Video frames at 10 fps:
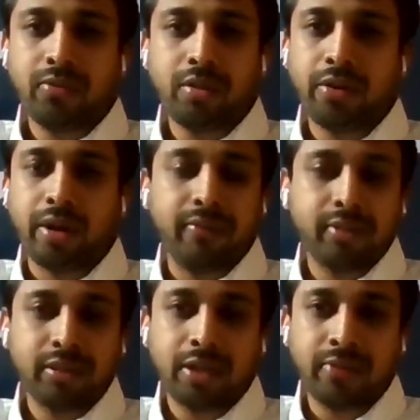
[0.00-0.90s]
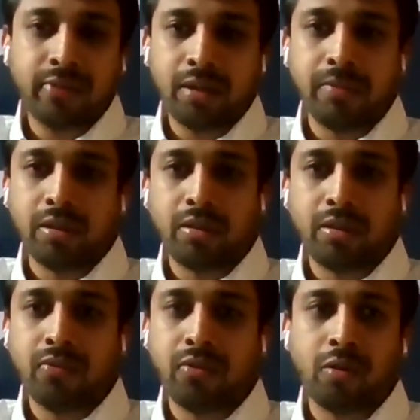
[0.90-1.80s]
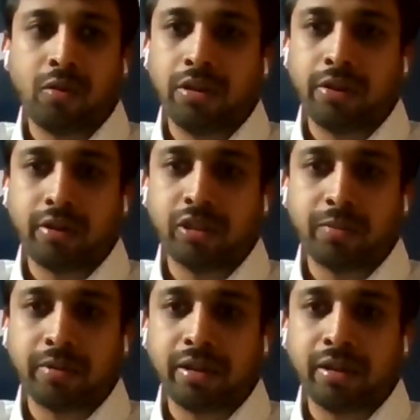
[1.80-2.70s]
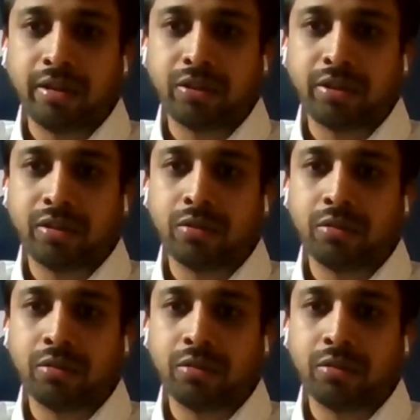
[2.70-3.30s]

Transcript: of the drivers are available for all the transport industries.